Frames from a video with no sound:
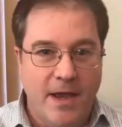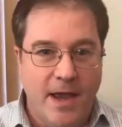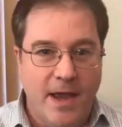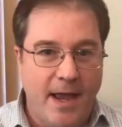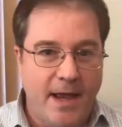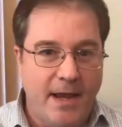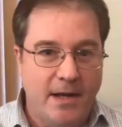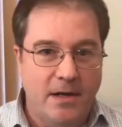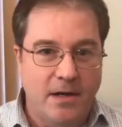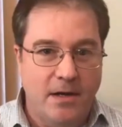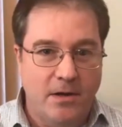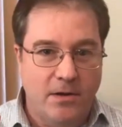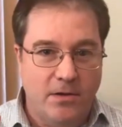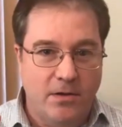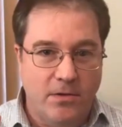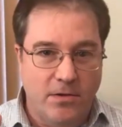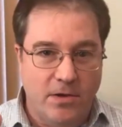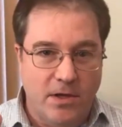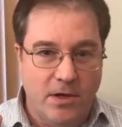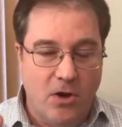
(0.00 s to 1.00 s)
and
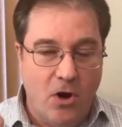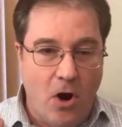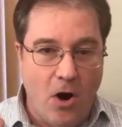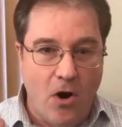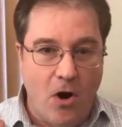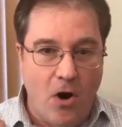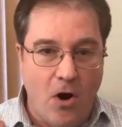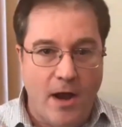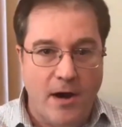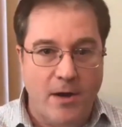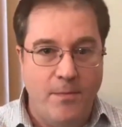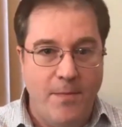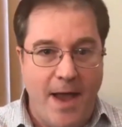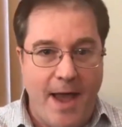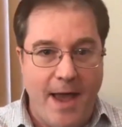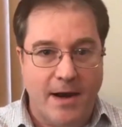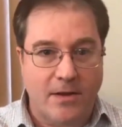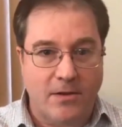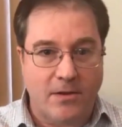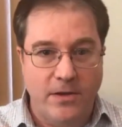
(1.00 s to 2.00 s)
the car
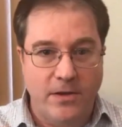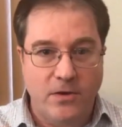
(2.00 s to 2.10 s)
automatically,